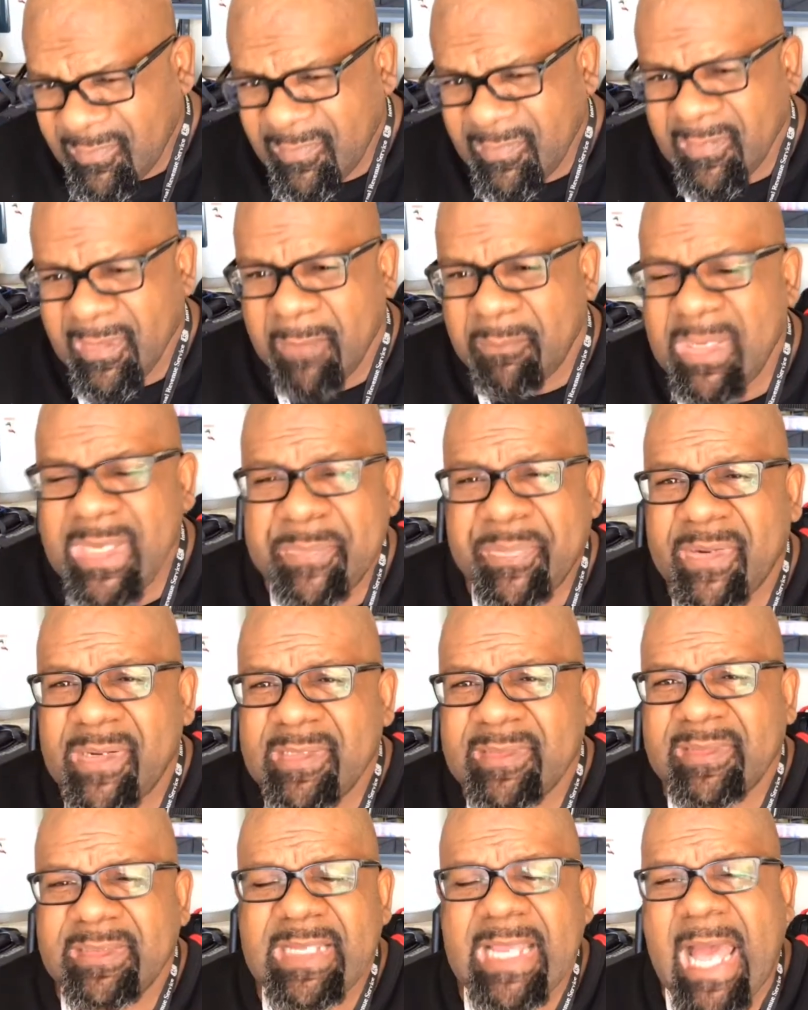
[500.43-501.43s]
Me
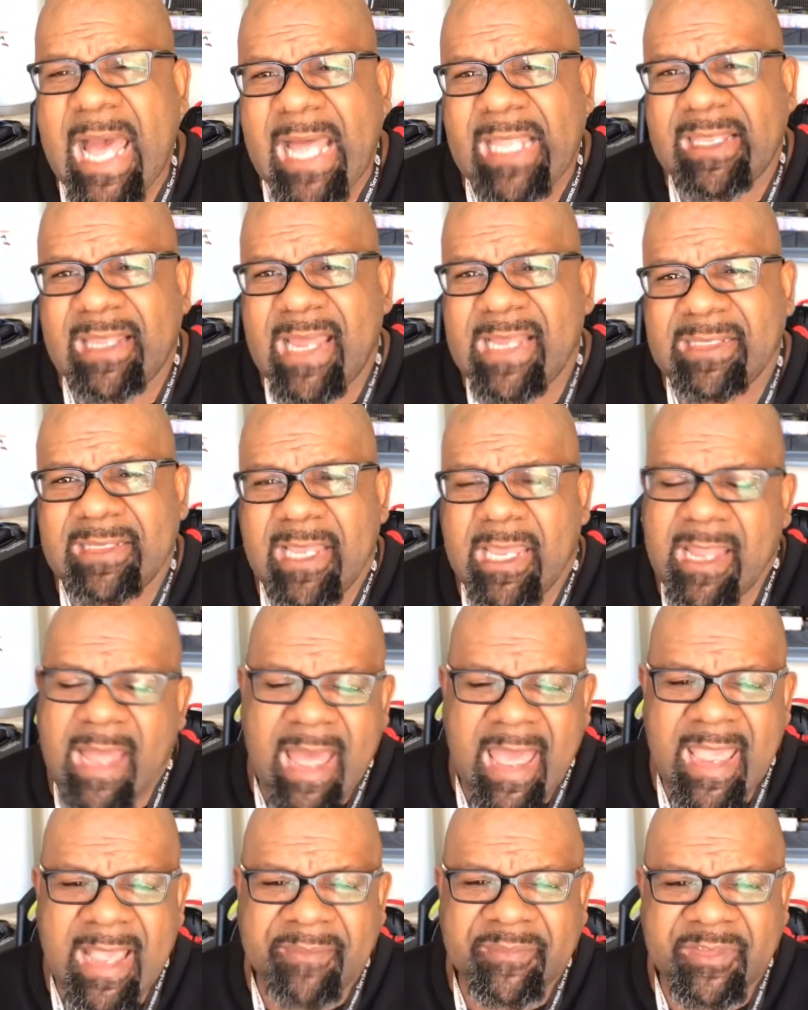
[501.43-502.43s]
personally, I like that.
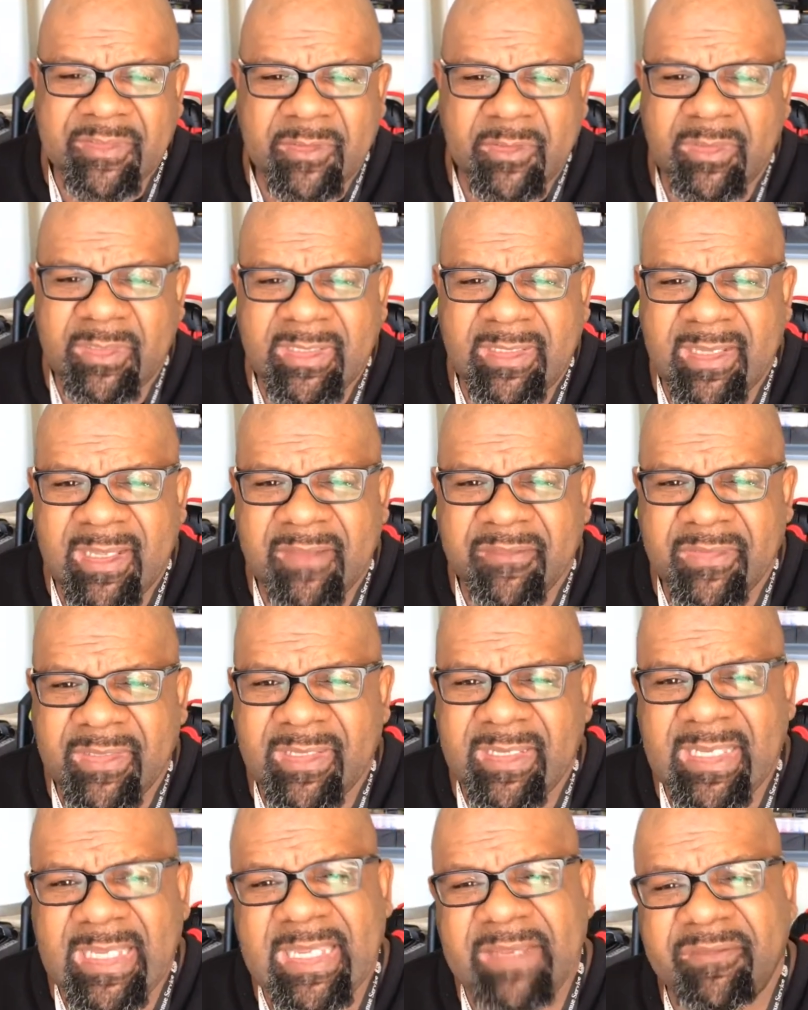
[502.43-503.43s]
I absolutely love it.
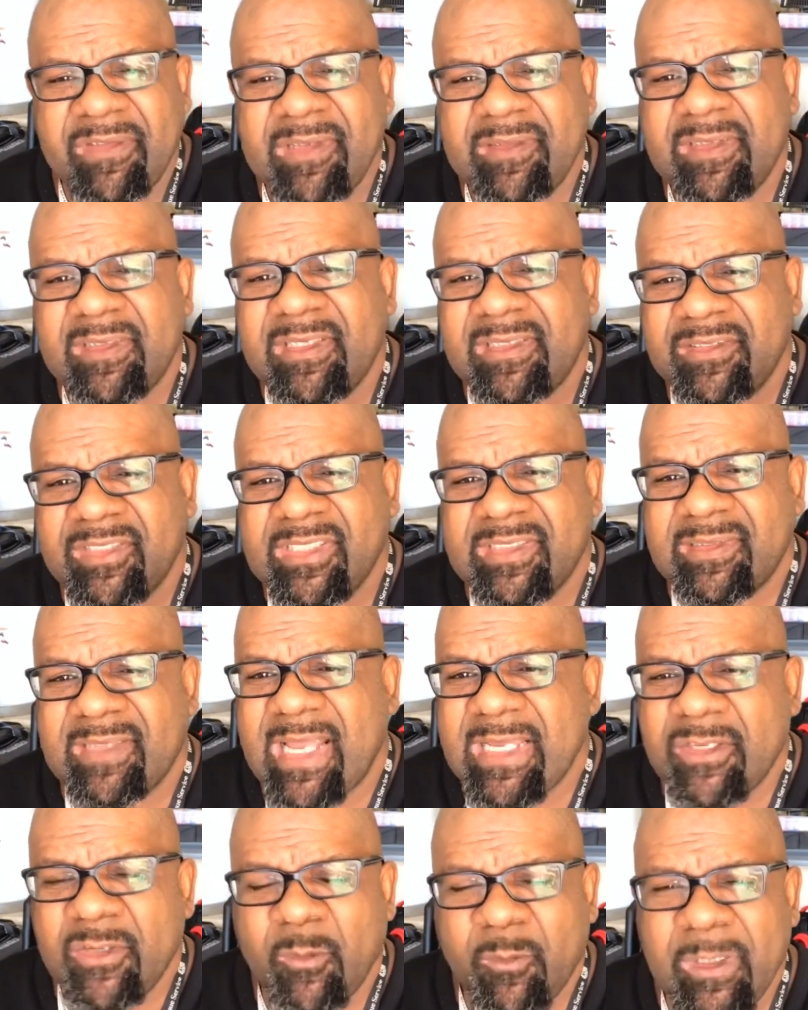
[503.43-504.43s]
If this is just
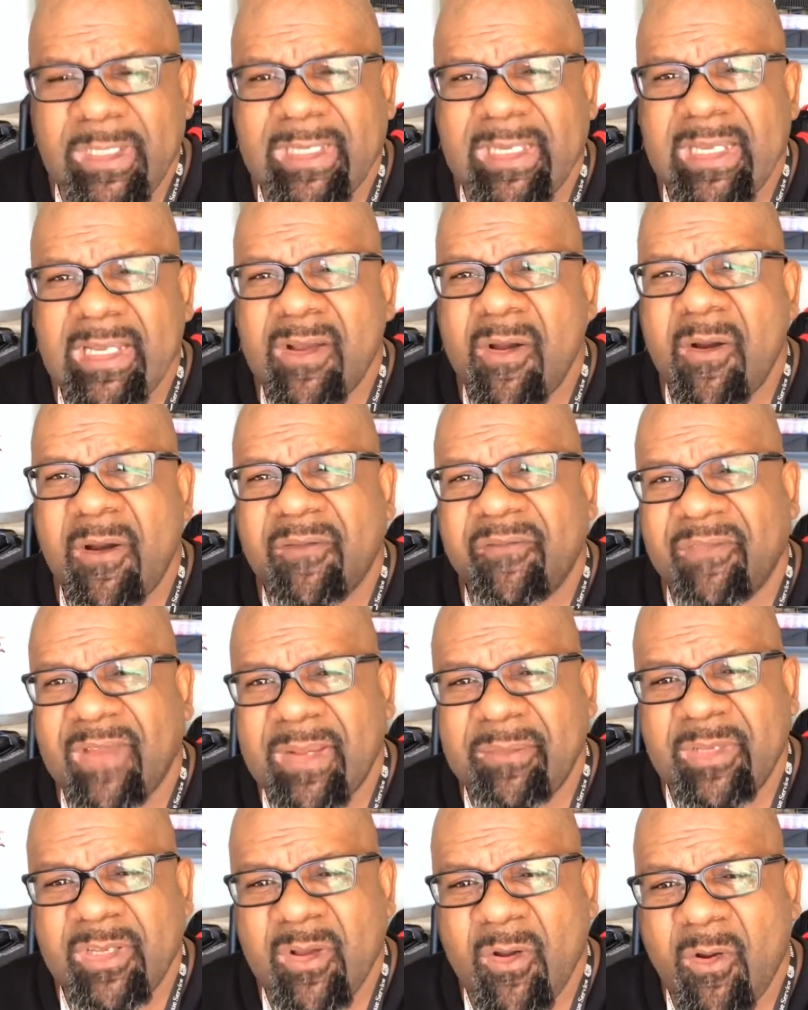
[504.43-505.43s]
like your weekend car,
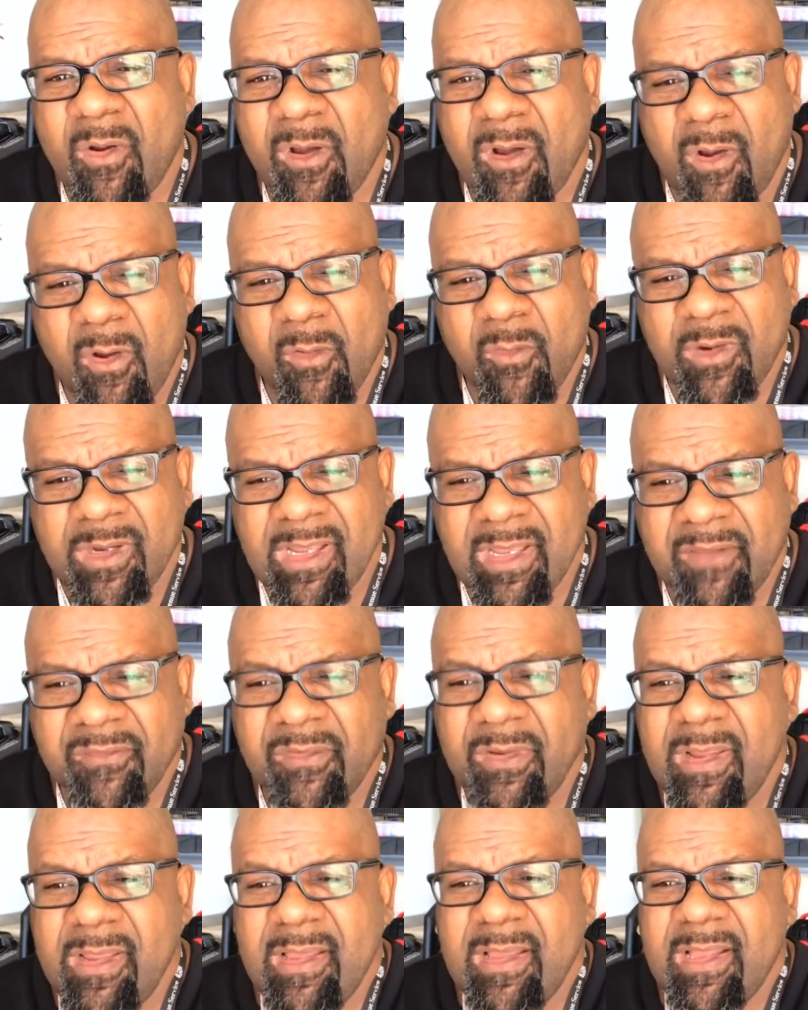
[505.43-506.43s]
family car, or whatever,
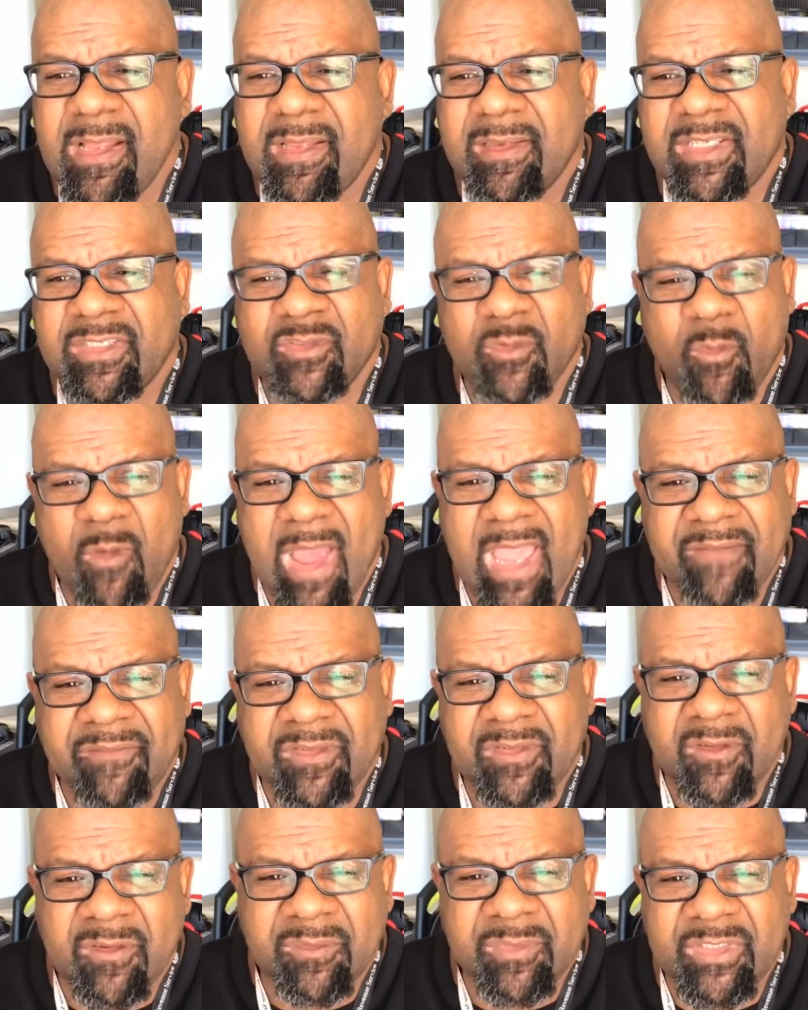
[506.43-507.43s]
that your wife is
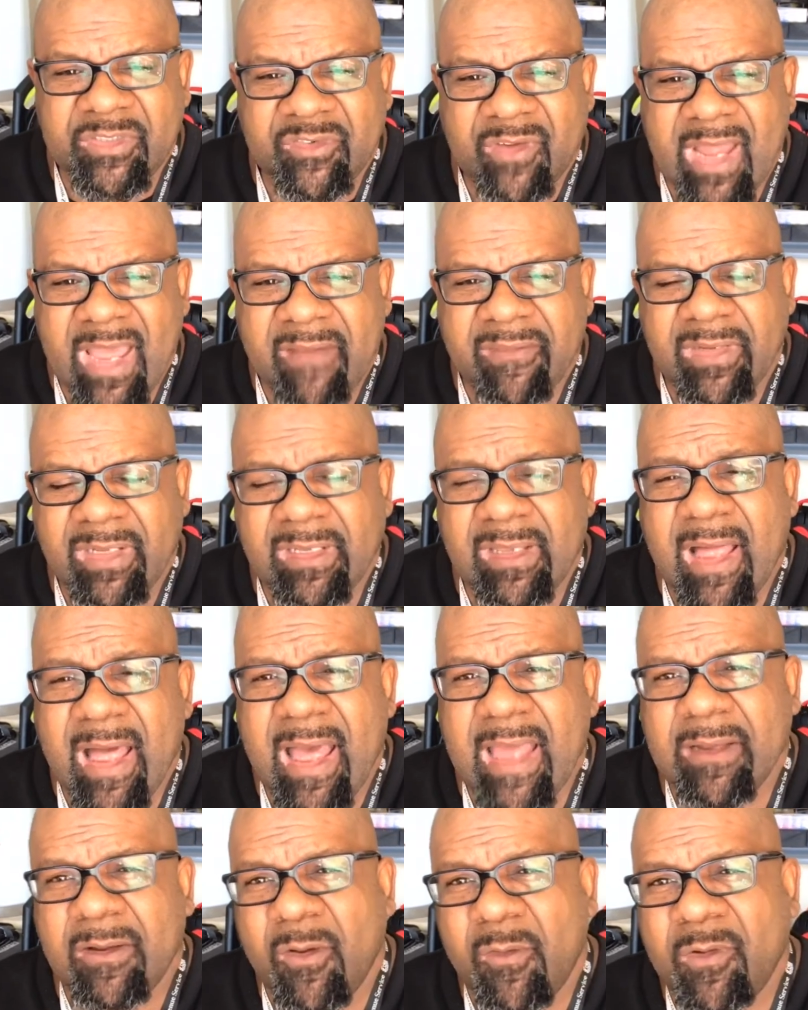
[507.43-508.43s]
going to be driving a
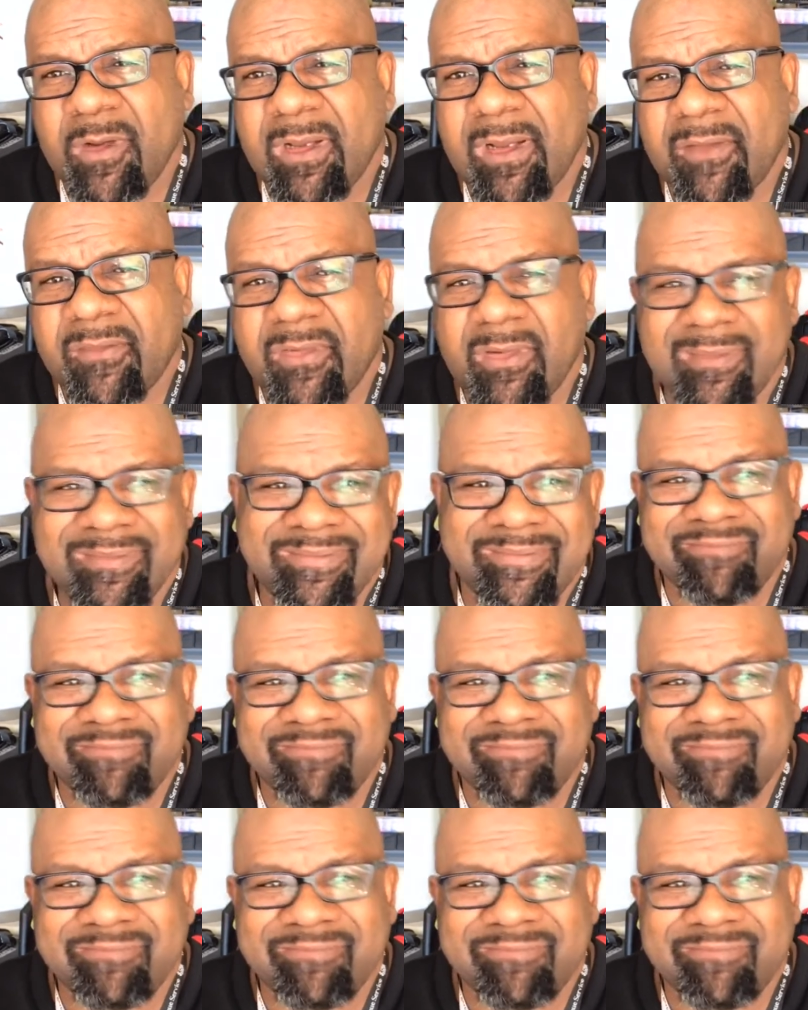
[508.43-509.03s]
lot or whatever,